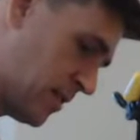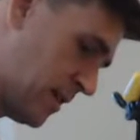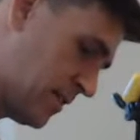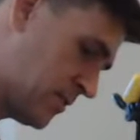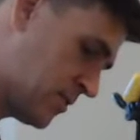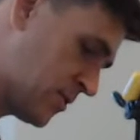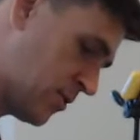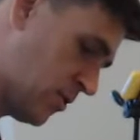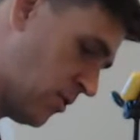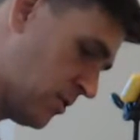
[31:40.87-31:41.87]
Okay, this is
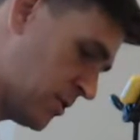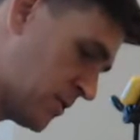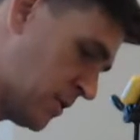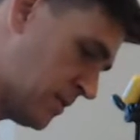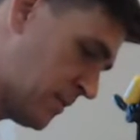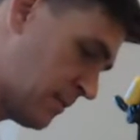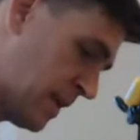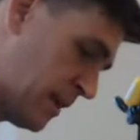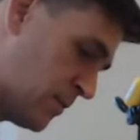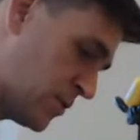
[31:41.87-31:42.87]
gold as well. I'm
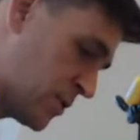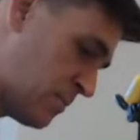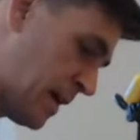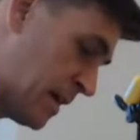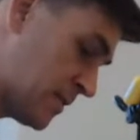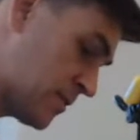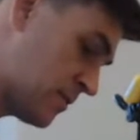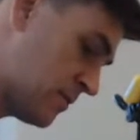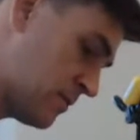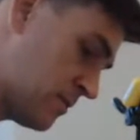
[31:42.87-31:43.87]
glad we switched pans.
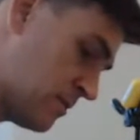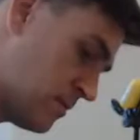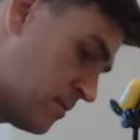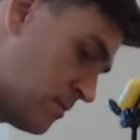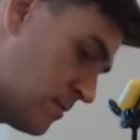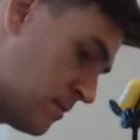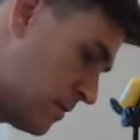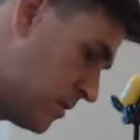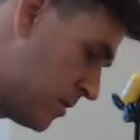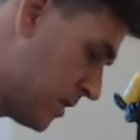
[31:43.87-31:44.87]

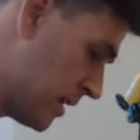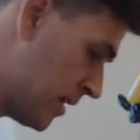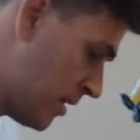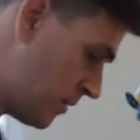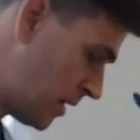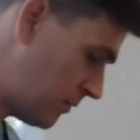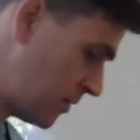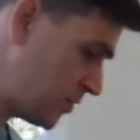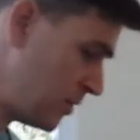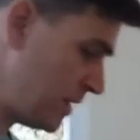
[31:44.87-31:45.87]
Okay, now I'm
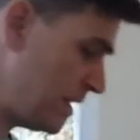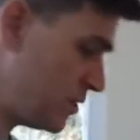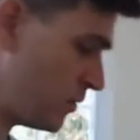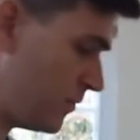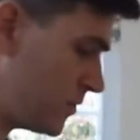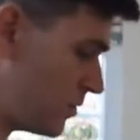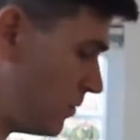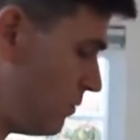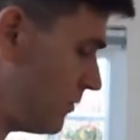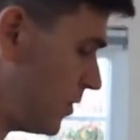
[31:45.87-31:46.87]
going to turn the heat off. So
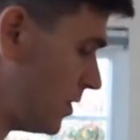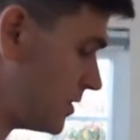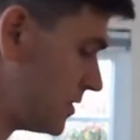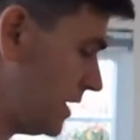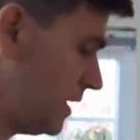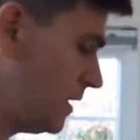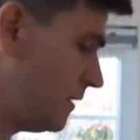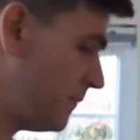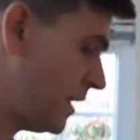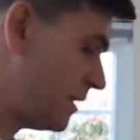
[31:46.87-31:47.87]
what we've got,
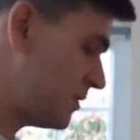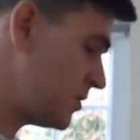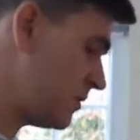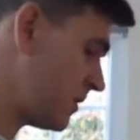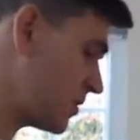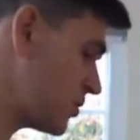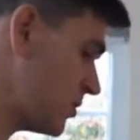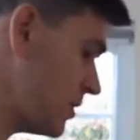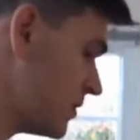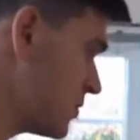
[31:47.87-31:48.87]
and let's see if I can
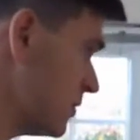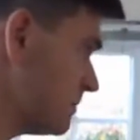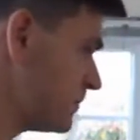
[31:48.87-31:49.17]
show you. So